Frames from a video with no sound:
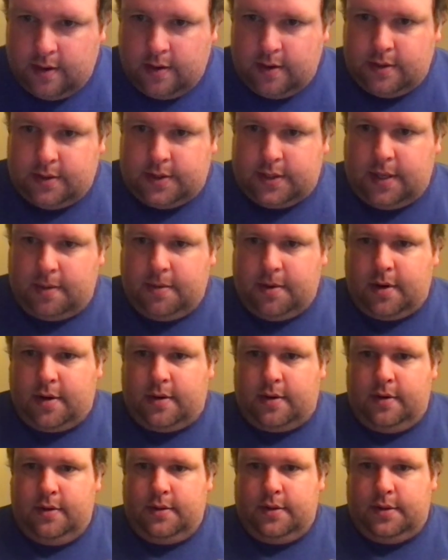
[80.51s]

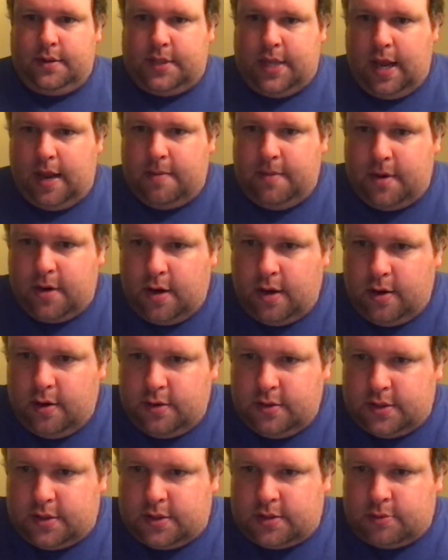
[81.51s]
Same
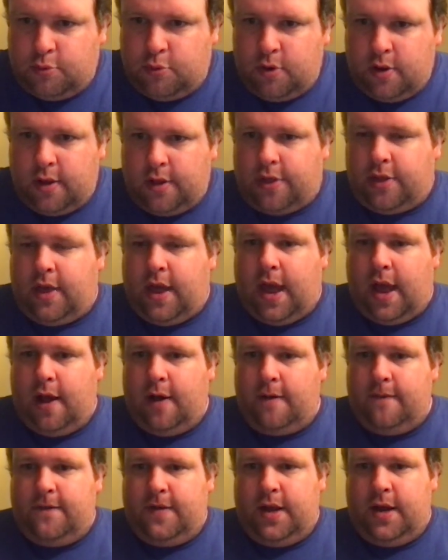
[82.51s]
goes with
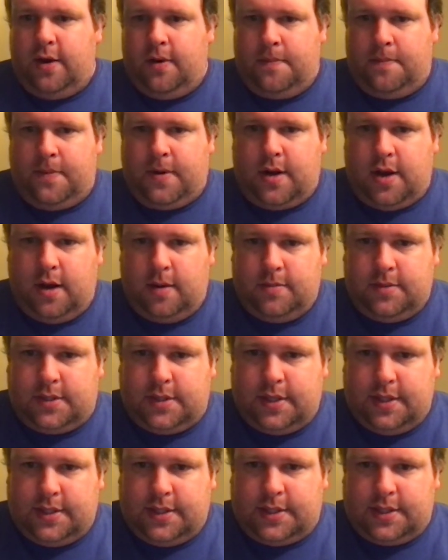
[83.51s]
how Vito comes
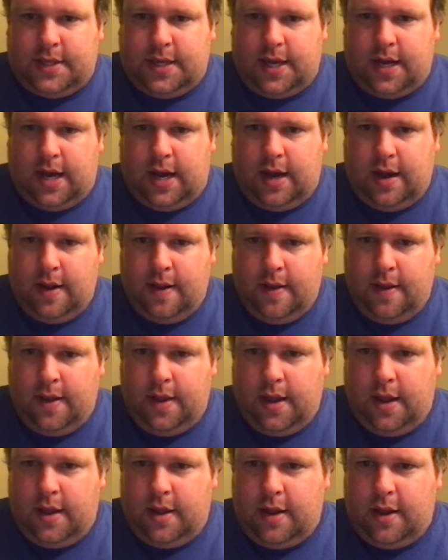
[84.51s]
to the city,
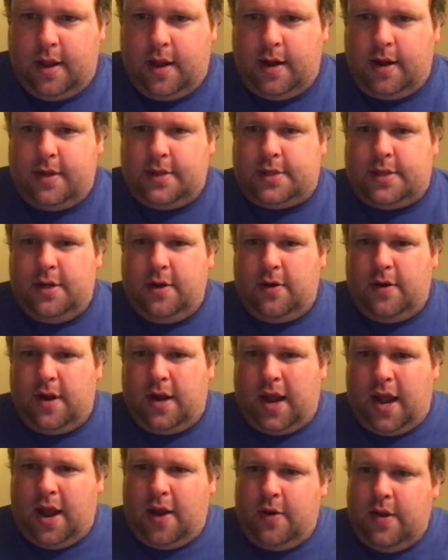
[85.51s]
and the audience
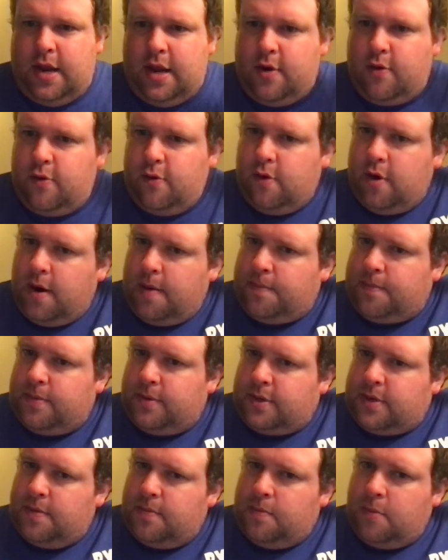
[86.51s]
knowing how he grew up
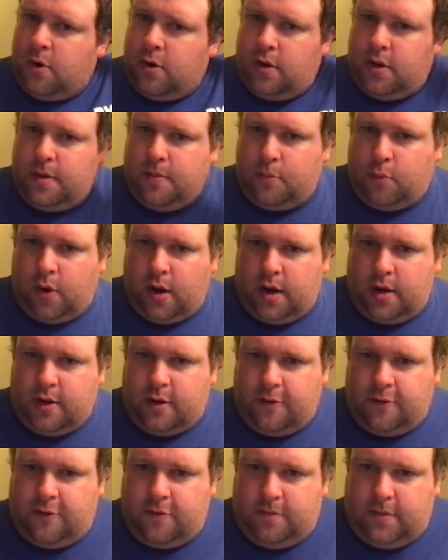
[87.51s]
to Marlon
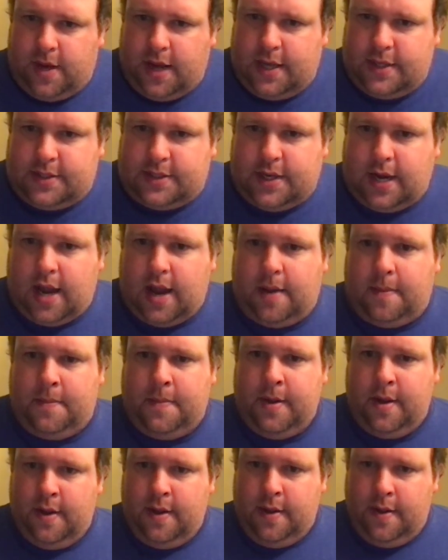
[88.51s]
Brando from last time.
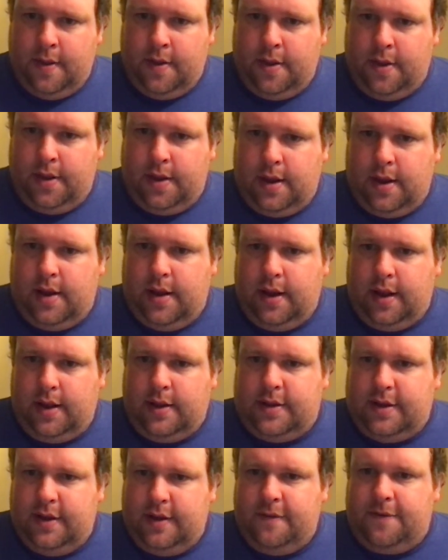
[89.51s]
In
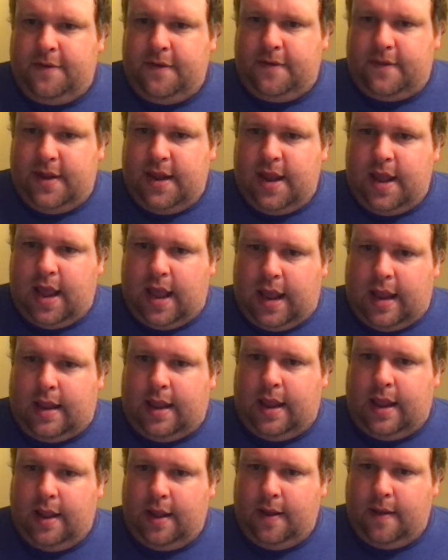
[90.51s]
1958,
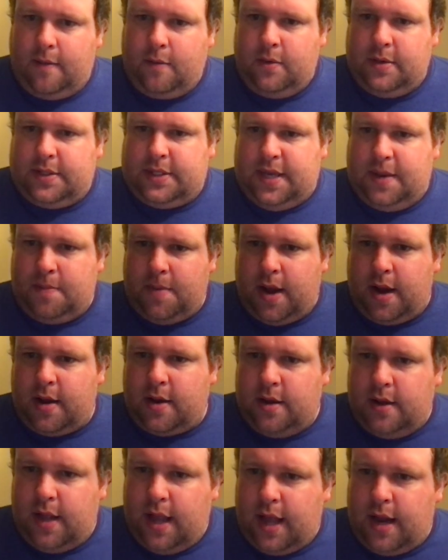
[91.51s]
we see
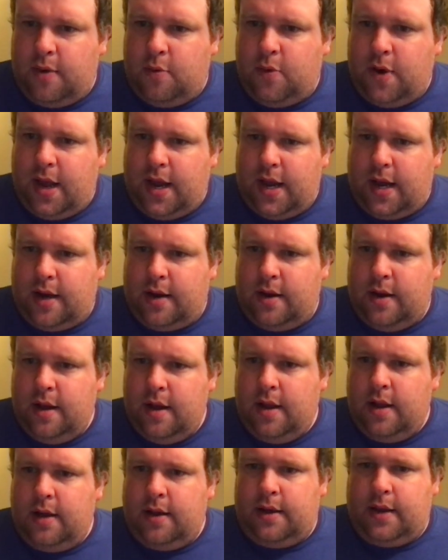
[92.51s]
Michael at a wedding,
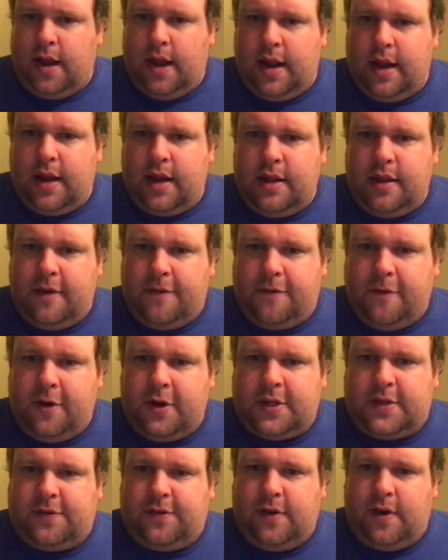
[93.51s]
like in the
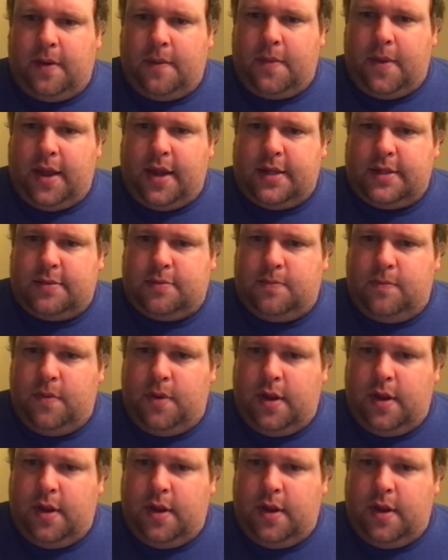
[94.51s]
first film, and